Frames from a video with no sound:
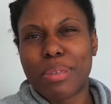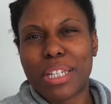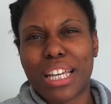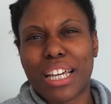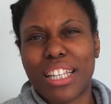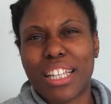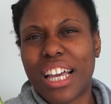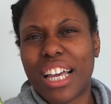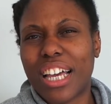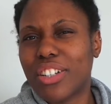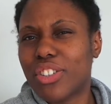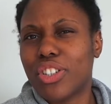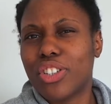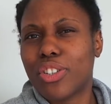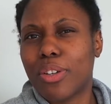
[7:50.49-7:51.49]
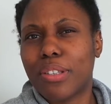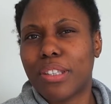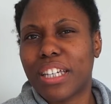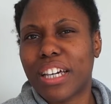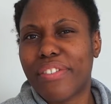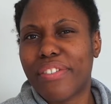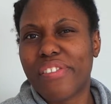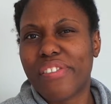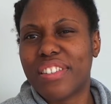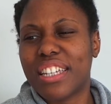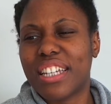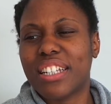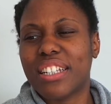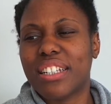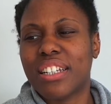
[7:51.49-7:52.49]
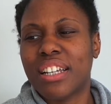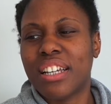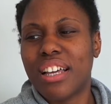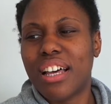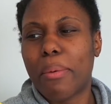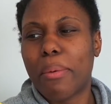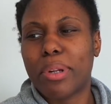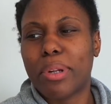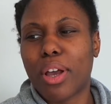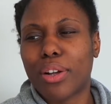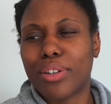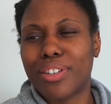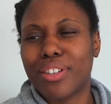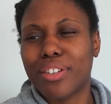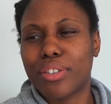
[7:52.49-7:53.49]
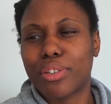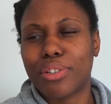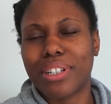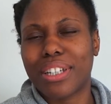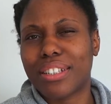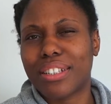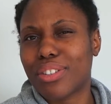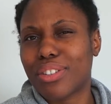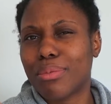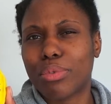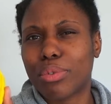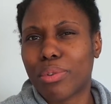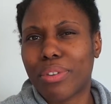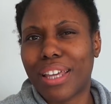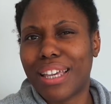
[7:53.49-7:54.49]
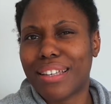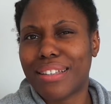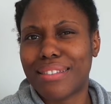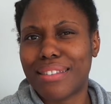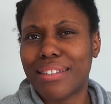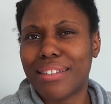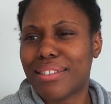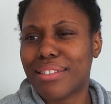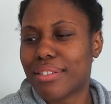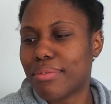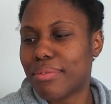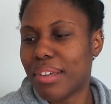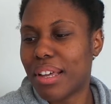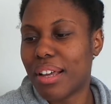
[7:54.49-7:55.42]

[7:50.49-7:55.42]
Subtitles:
I mean, I actually don't think I've ever seen a banana trinket dish. I'm sure they exist.